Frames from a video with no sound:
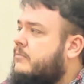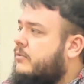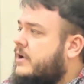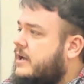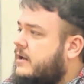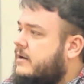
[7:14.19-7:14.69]

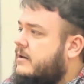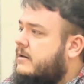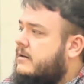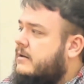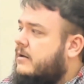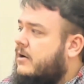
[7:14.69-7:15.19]
bringing
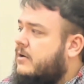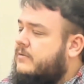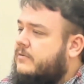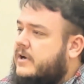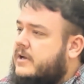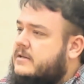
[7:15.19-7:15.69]
our
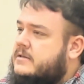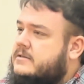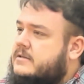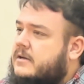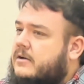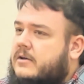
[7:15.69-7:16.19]

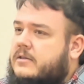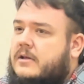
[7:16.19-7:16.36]
friends,